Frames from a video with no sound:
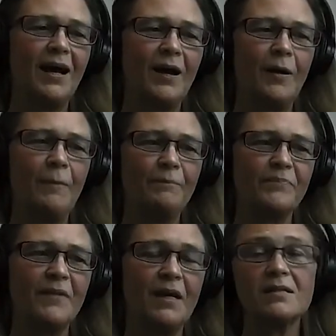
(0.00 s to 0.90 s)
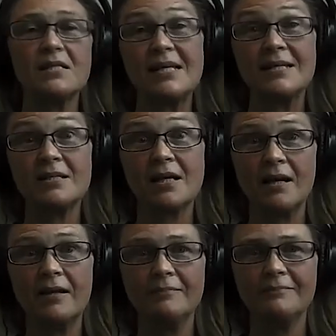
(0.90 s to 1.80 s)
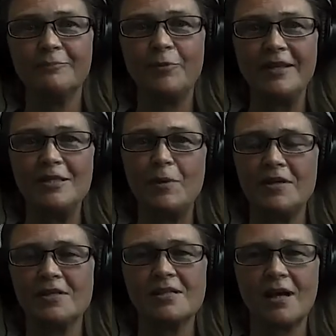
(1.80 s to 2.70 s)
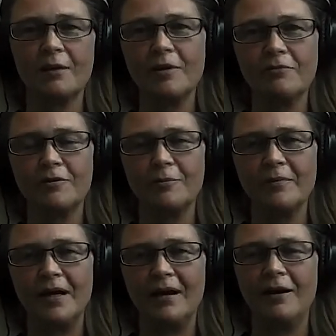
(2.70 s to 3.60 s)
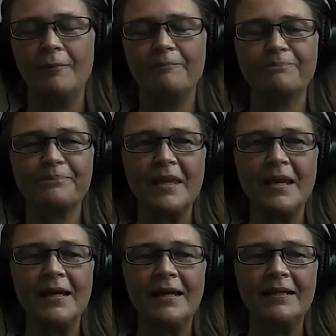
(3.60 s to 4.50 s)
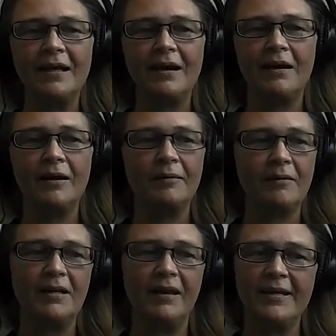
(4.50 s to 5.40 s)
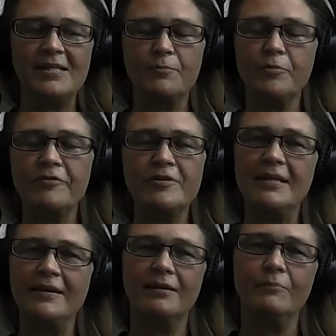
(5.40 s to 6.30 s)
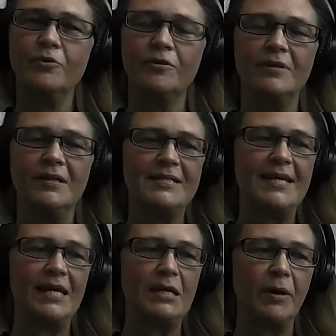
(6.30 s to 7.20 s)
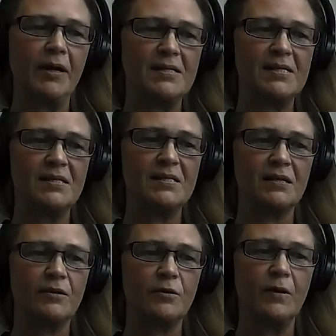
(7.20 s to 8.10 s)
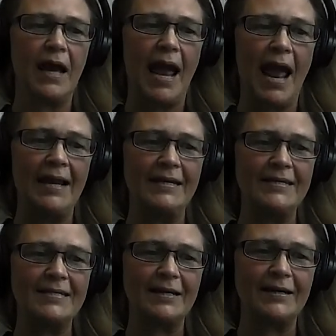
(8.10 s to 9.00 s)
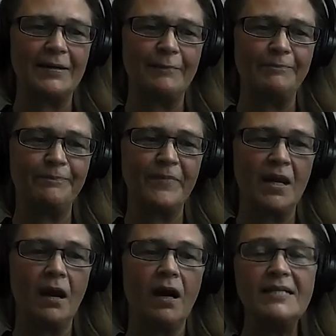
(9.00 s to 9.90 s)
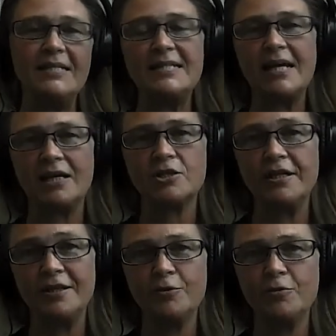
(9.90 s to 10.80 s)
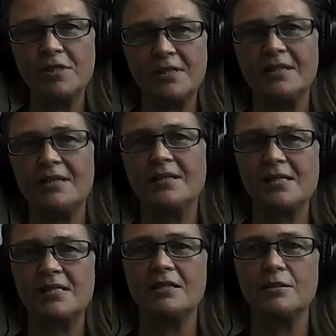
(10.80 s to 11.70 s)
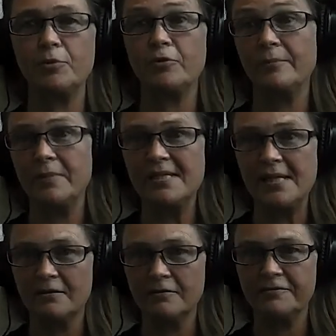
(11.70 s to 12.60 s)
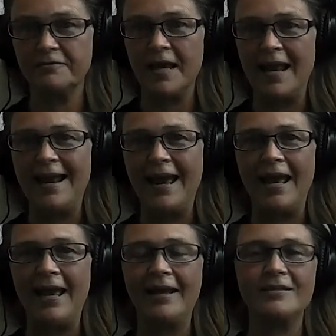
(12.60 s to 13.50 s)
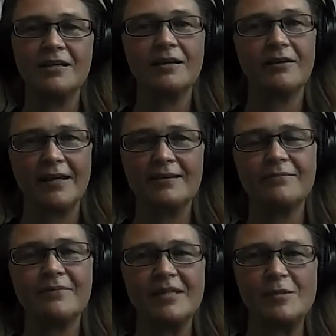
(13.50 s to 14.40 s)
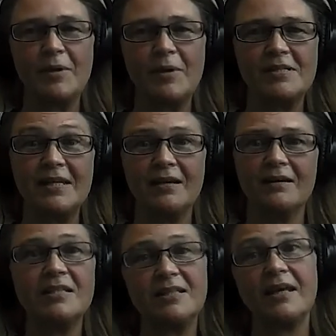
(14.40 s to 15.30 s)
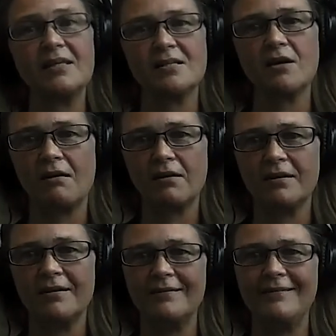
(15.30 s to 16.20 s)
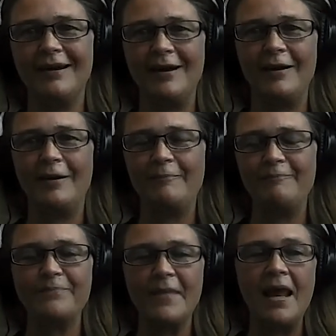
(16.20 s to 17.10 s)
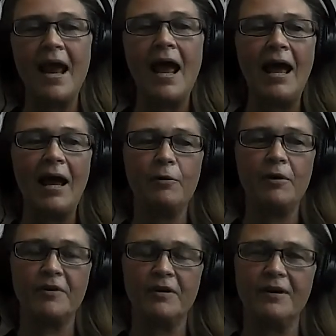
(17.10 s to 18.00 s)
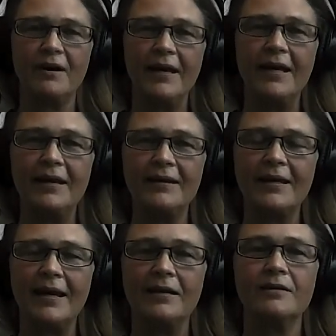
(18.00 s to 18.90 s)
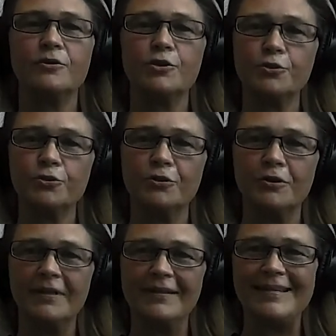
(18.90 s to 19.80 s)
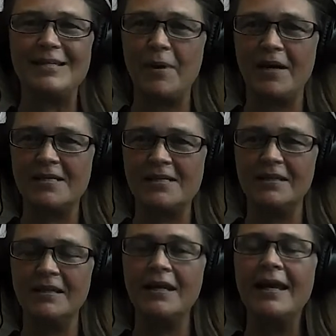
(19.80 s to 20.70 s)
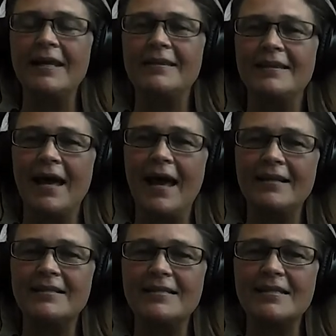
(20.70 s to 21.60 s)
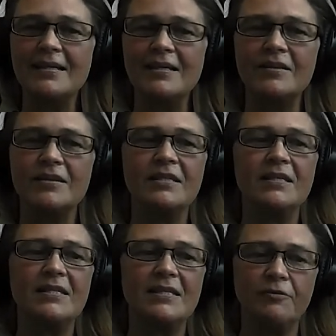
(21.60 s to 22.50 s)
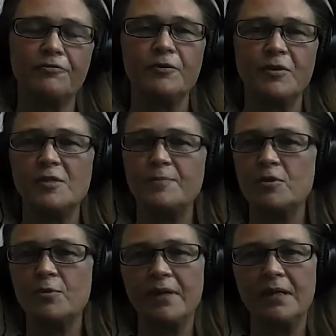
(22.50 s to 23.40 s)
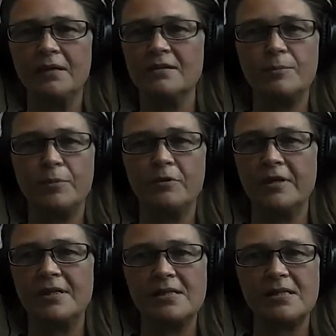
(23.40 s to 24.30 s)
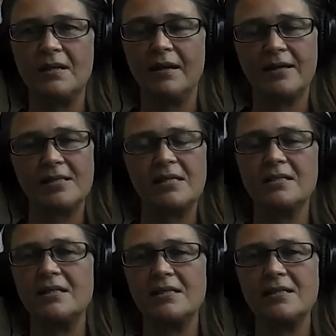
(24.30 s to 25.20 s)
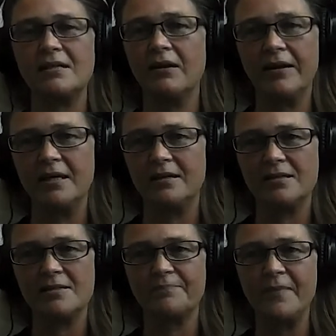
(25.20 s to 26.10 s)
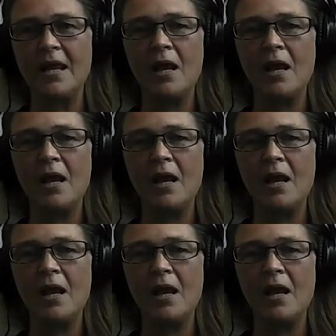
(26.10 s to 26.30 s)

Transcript: I understand exactly where this person's coming from. Like I said previously, I'm not a techie person. I did actually use the existing Deployer myself. And like this person here, I did get stuck. However, I can assure this person that the difference between the deployers, like I said, is light years.